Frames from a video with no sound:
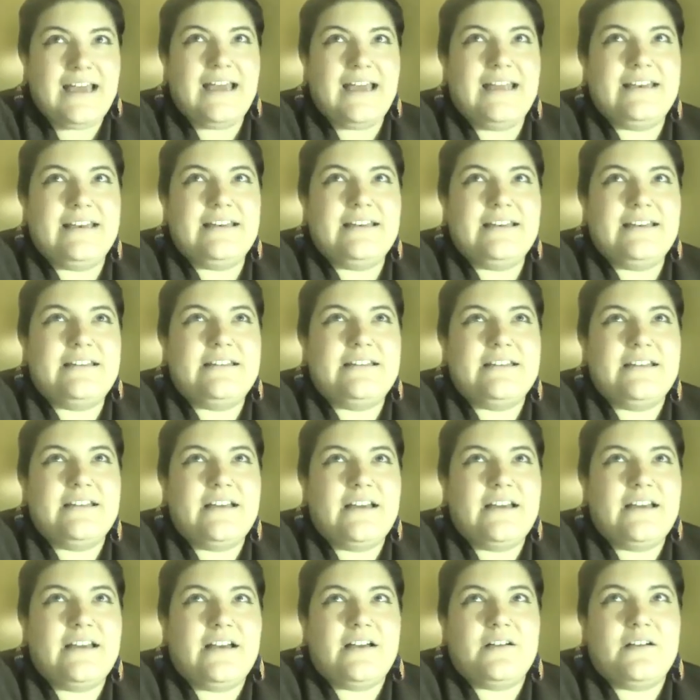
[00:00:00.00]
And
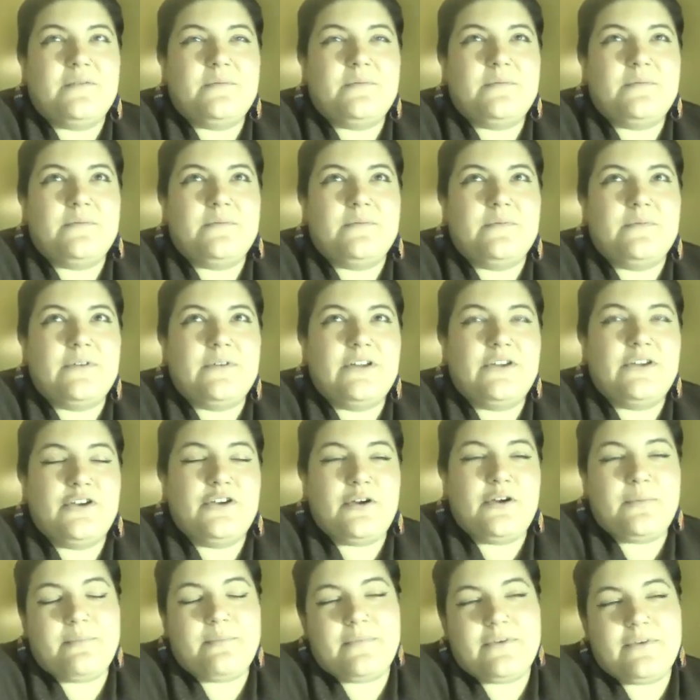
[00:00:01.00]

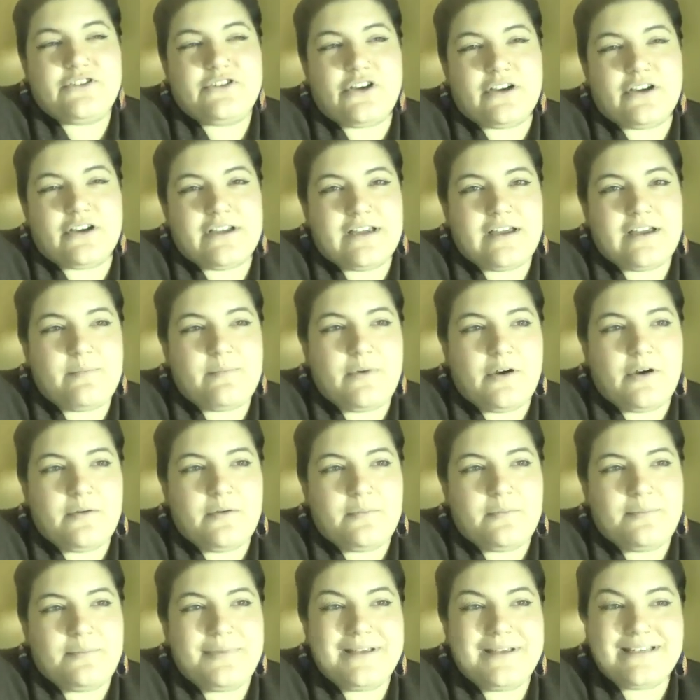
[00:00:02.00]
you're talking
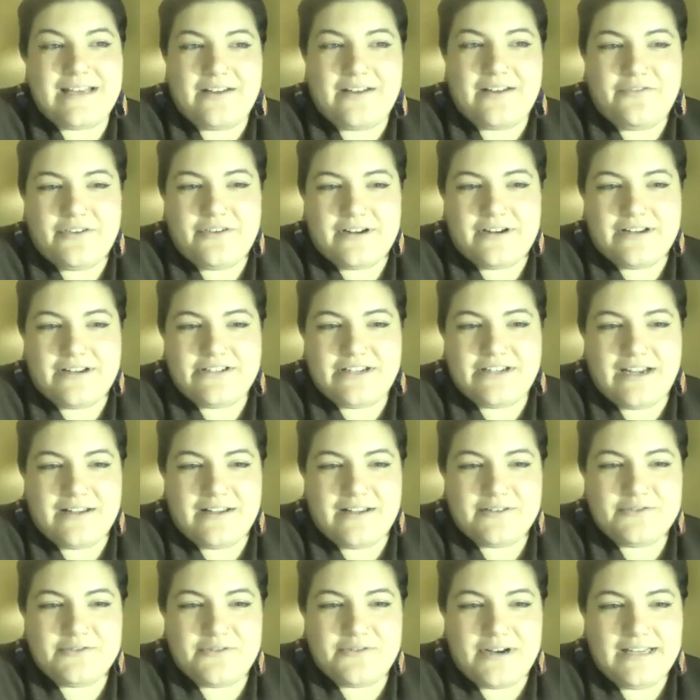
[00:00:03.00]
about Peace Africa
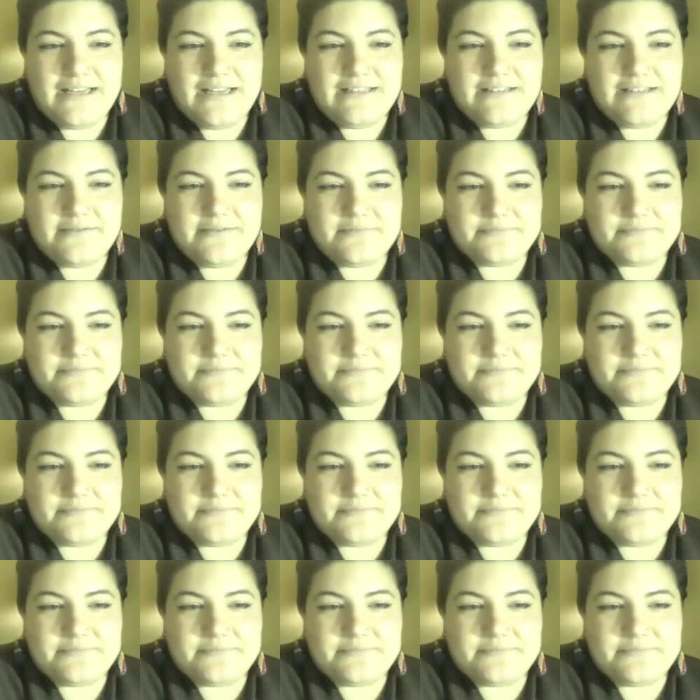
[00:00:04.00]
Child, right?